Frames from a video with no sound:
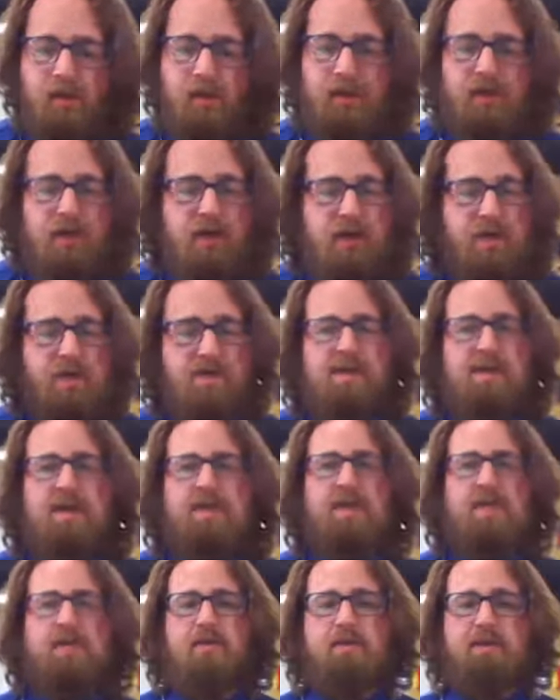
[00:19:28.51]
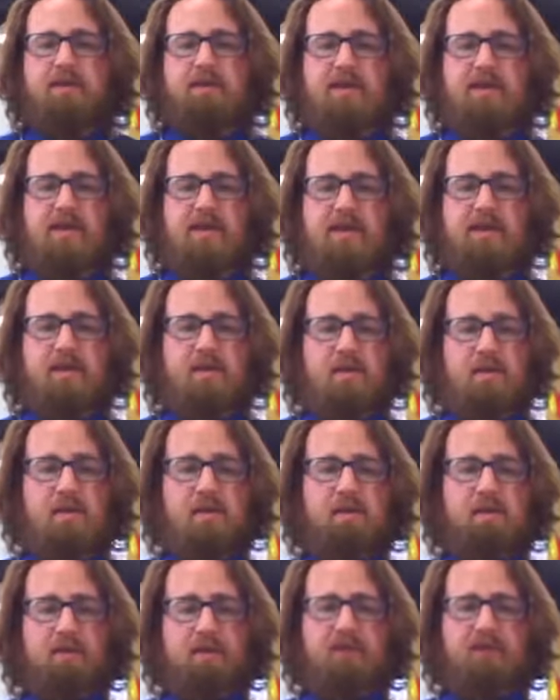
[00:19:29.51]
We don't expect someone to sit
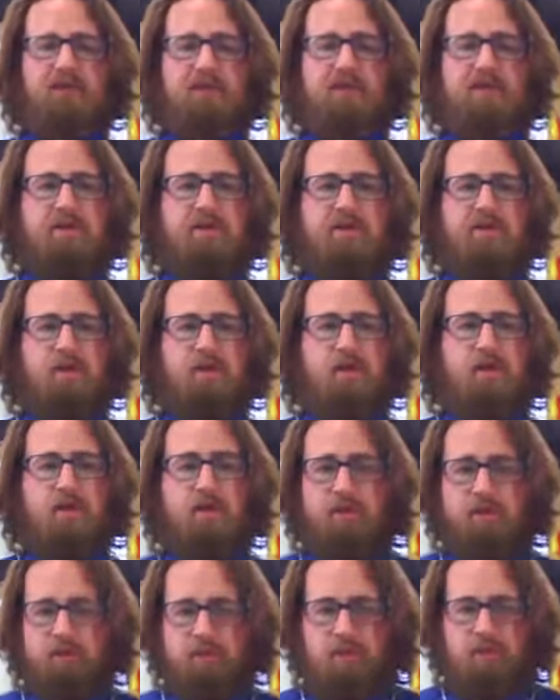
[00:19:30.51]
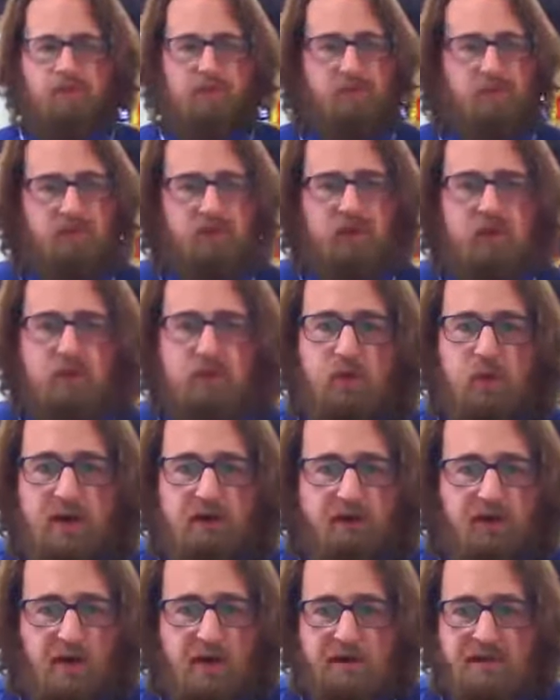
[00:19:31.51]
perfect form for
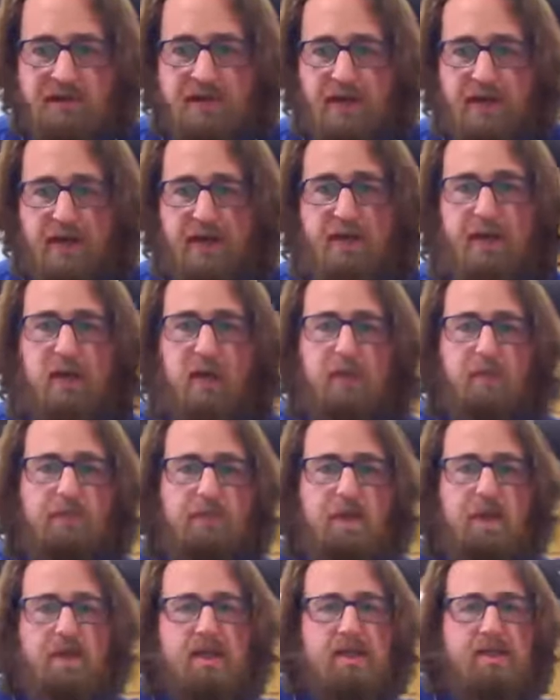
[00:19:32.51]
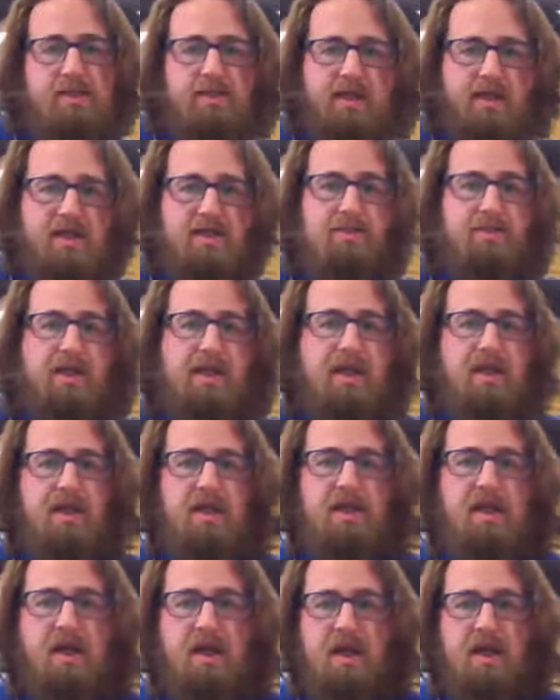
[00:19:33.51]
24 hours a day, but you need to
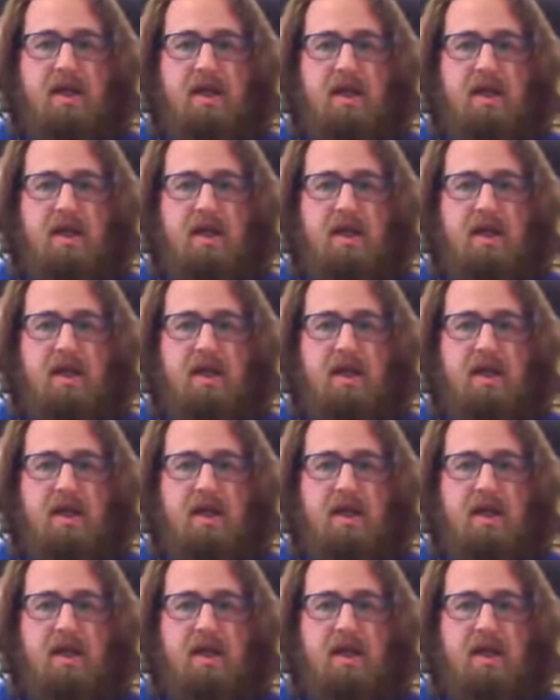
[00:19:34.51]
be